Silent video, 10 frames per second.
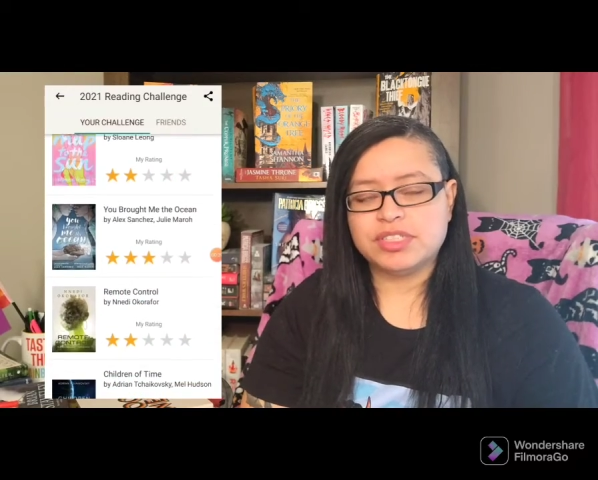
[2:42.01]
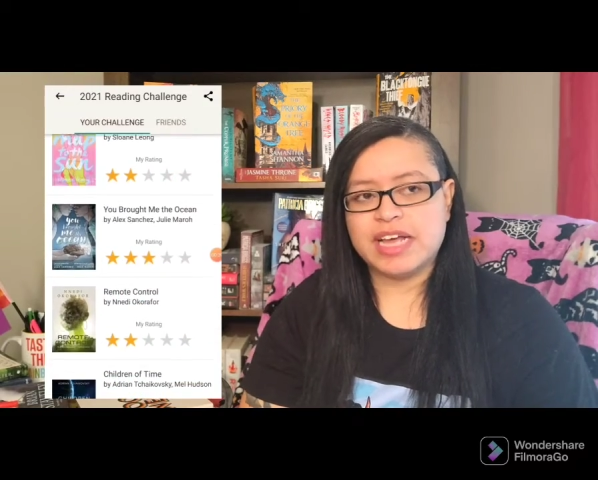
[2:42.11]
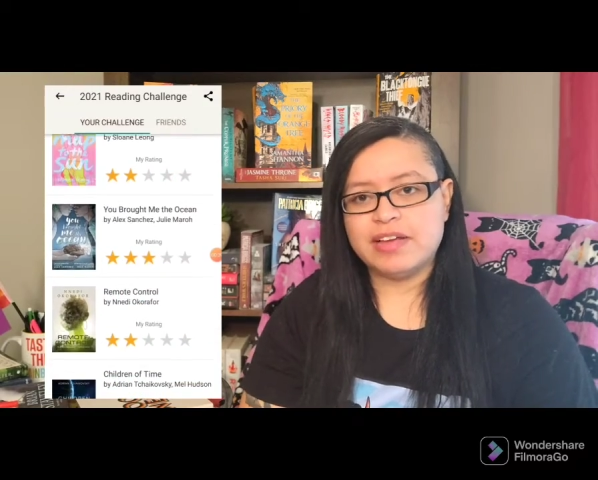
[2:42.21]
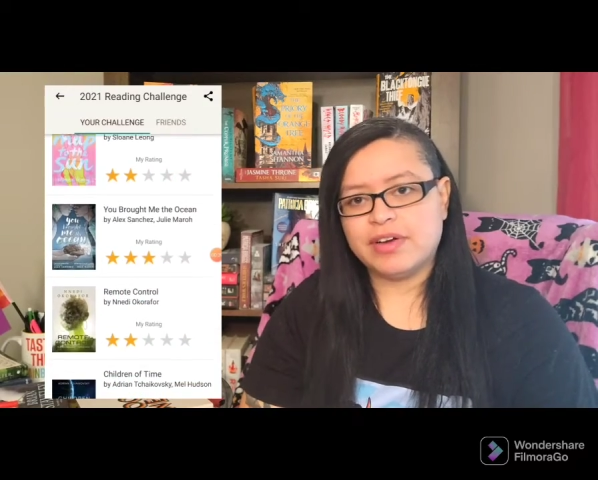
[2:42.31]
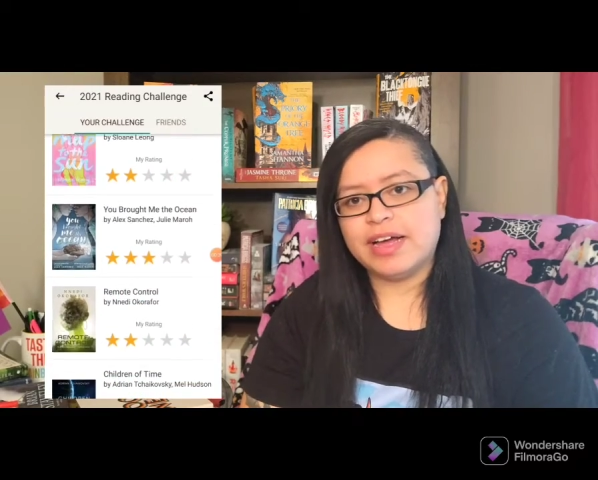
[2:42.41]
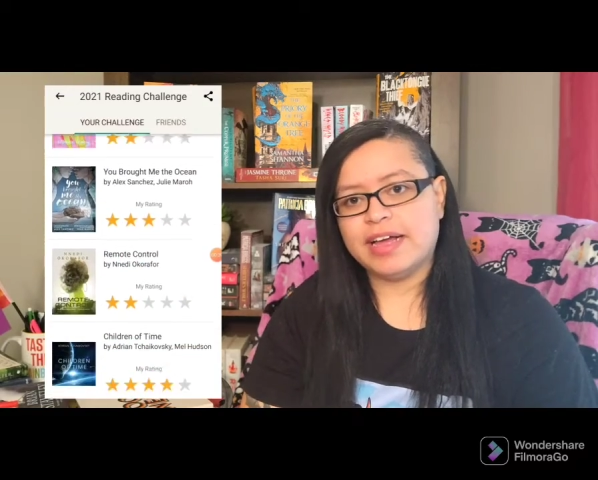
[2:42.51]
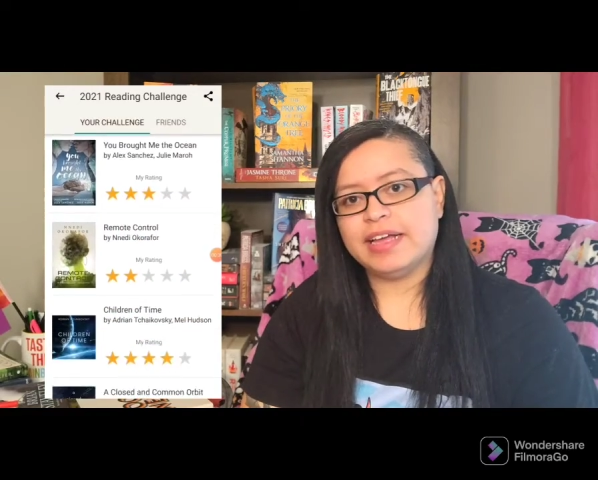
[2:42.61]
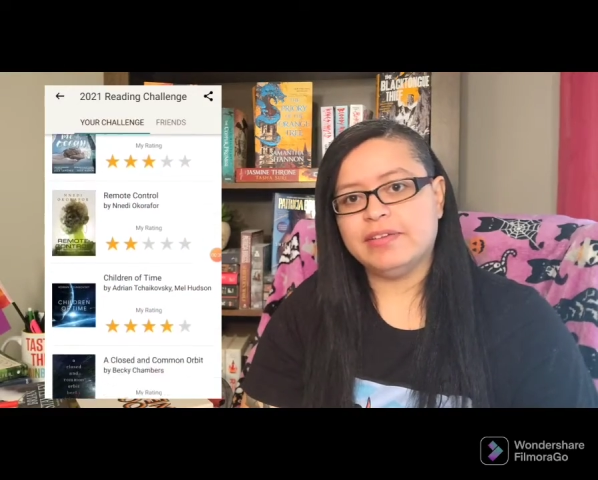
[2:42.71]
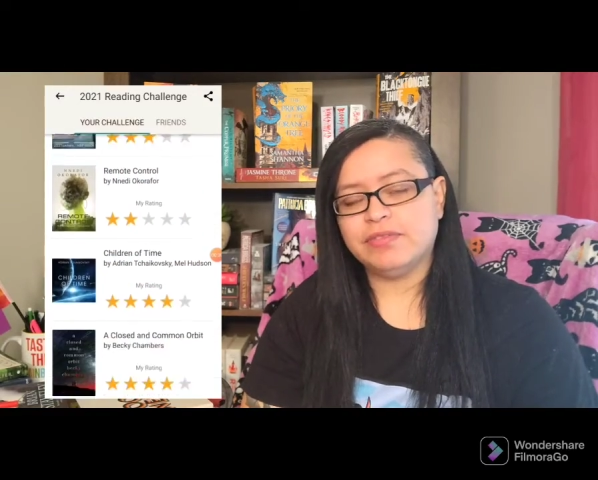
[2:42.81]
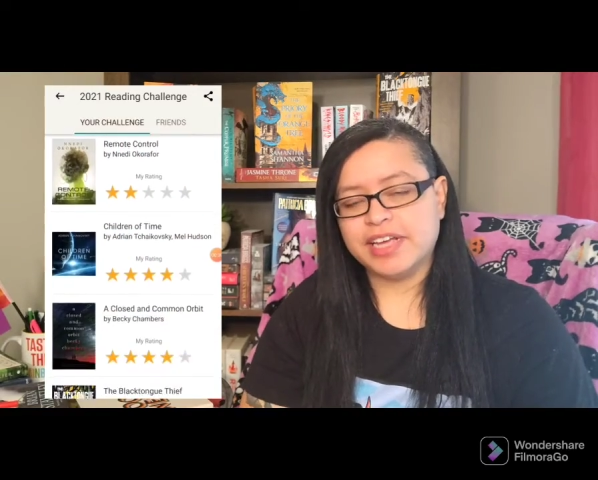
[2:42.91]
sci-fi
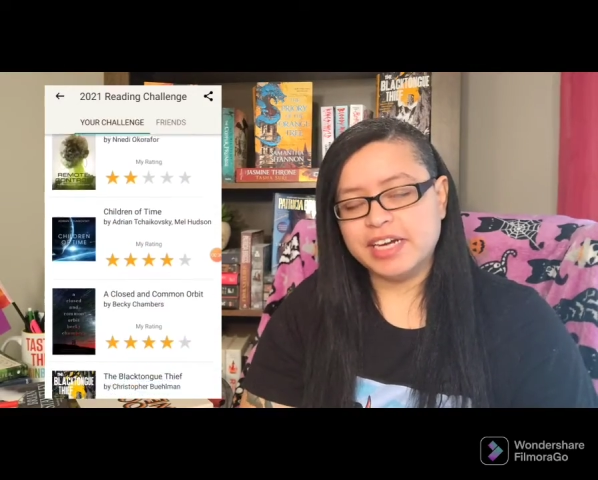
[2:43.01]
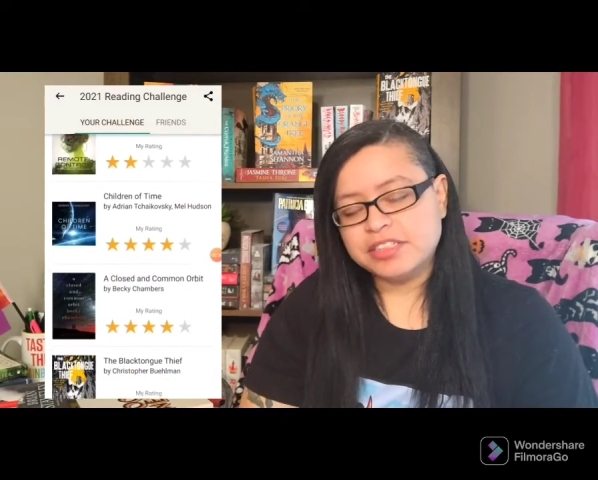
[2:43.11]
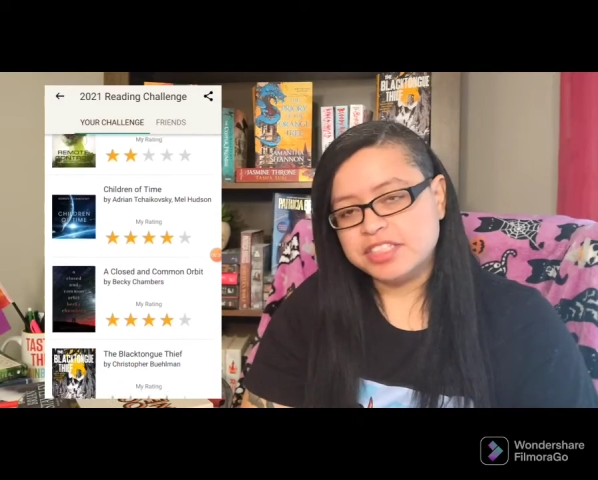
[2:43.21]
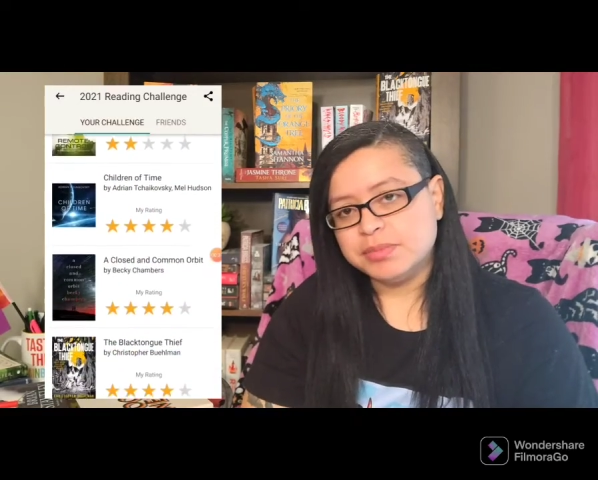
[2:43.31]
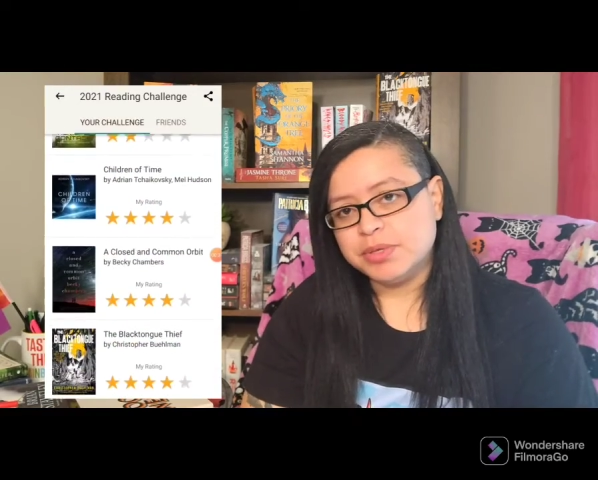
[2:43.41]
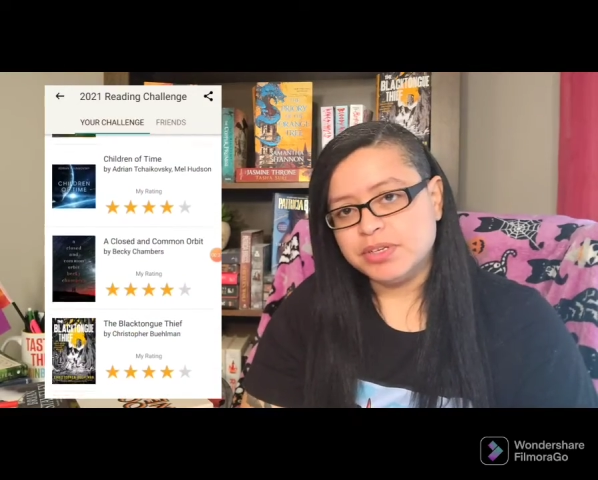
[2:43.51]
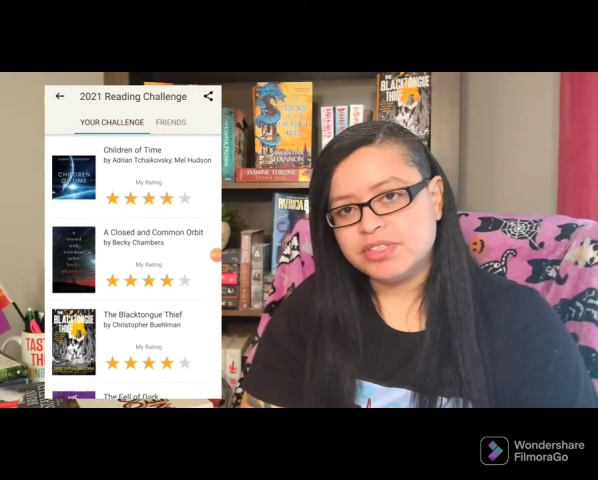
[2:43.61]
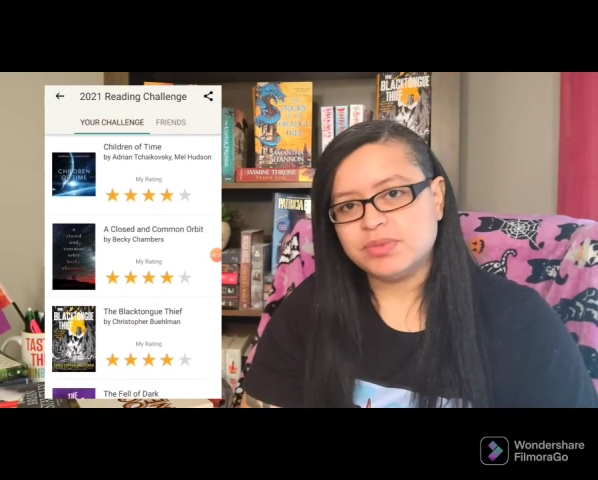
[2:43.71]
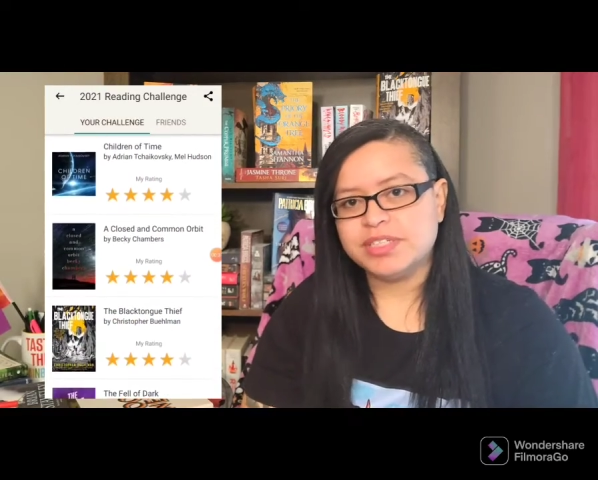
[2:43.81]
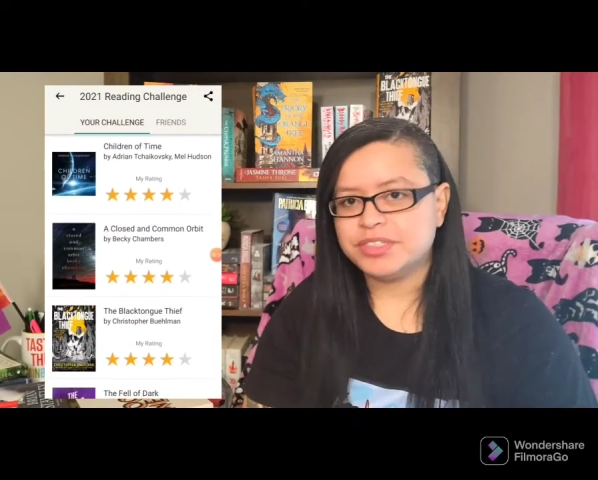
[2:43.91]
and fantasy
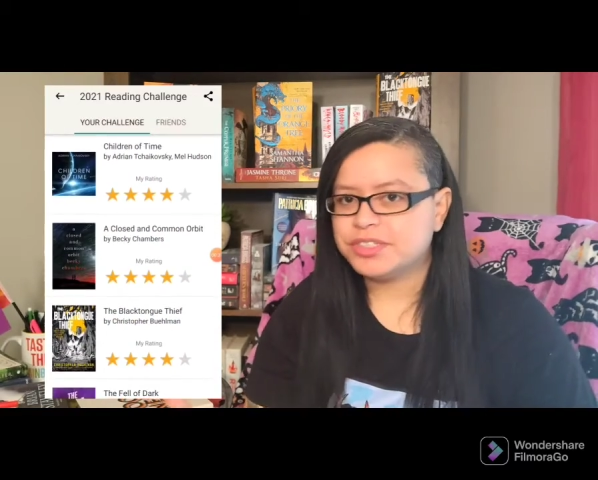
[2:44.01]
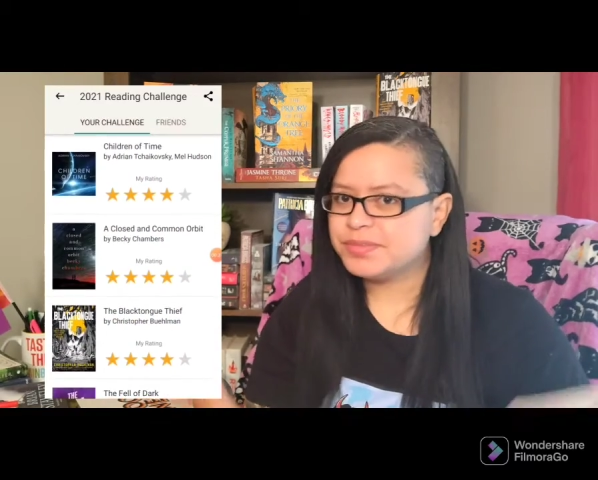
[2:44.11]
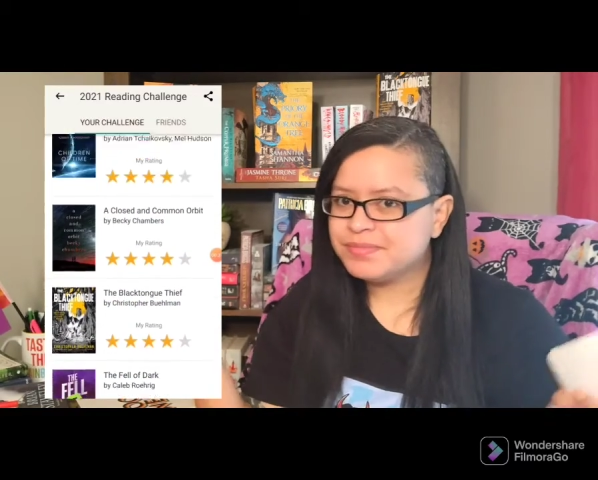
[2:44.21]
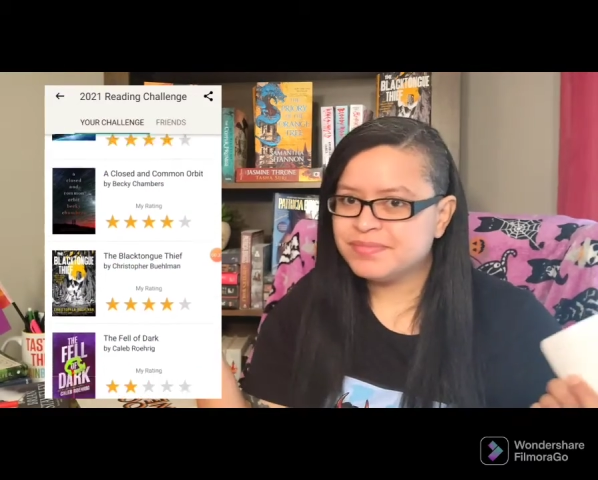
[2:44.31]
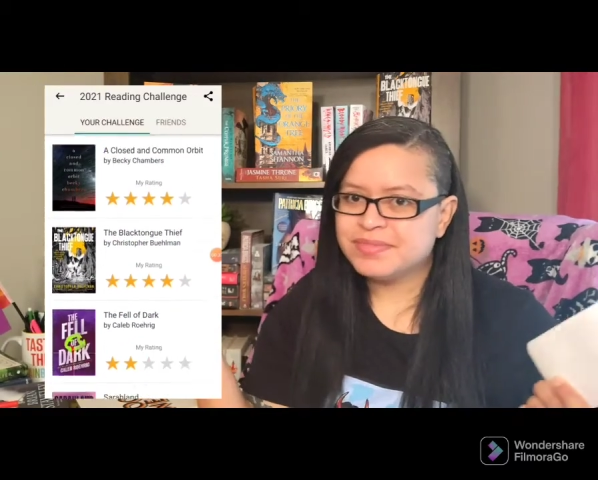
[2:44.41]
books, which